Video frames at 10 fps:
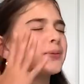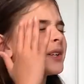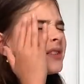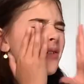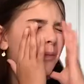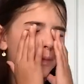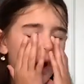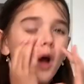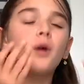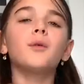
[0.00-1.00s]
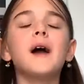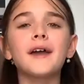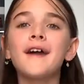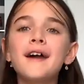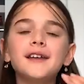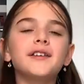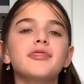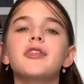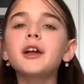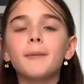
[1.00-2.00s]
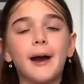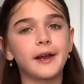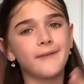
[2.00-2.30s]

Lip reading: which is a wrong way to think about it.